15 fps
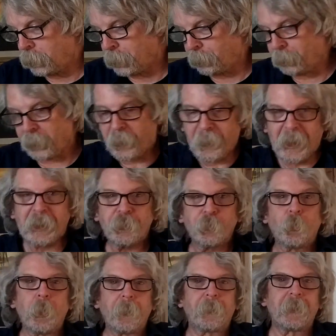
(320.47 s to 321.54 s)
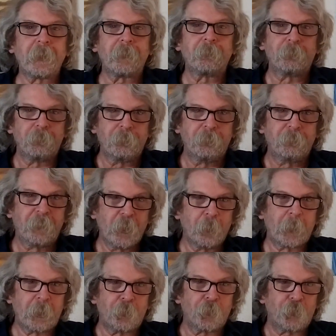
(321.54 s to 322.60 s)
But that's what the film
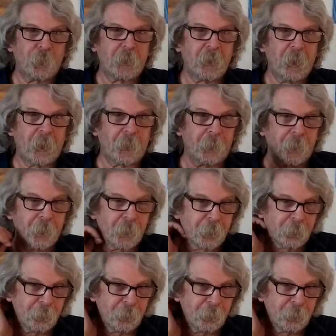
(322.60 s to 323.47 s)
industry does.